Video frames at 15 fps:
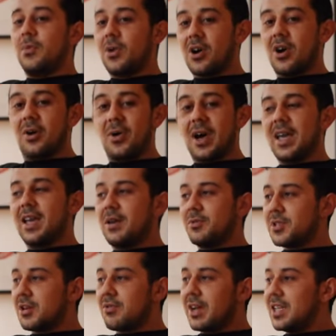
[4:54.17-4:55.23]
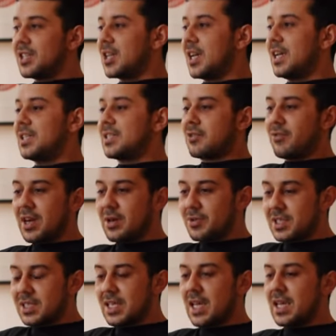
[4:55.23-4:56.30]
We got away, it was a great chase, Greg was
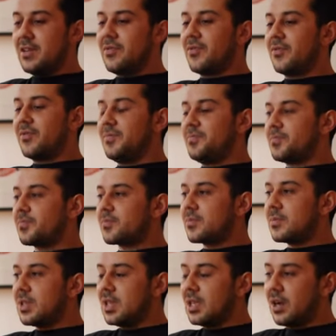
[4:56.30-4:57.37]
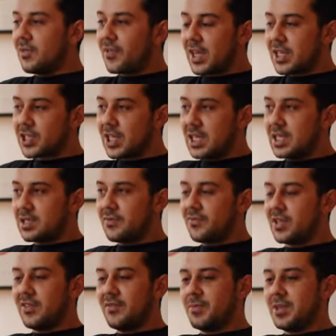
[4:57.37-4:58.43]
safe. I thank Jason
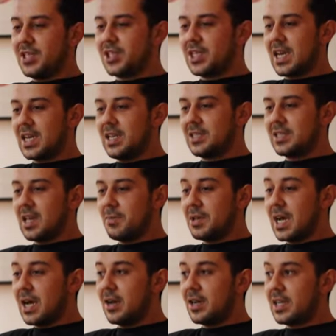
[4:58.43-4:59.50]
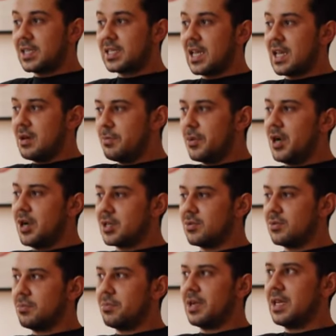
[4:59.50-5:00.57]
for giving me his jacket to get me out of the estate and past all
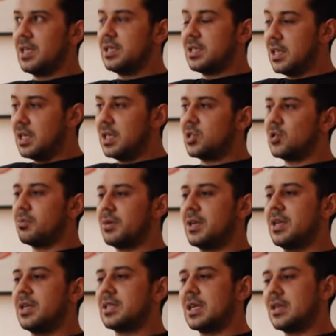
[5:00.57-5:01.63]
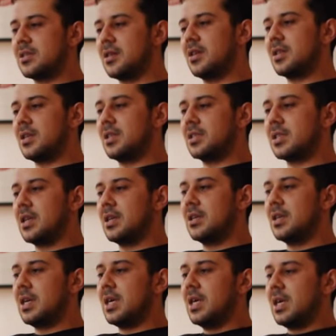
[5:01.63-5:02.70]
the police, the initial police outside the estate
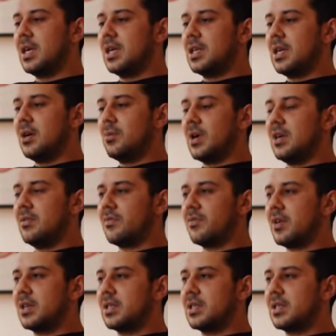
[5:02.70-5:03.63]
that were waiting for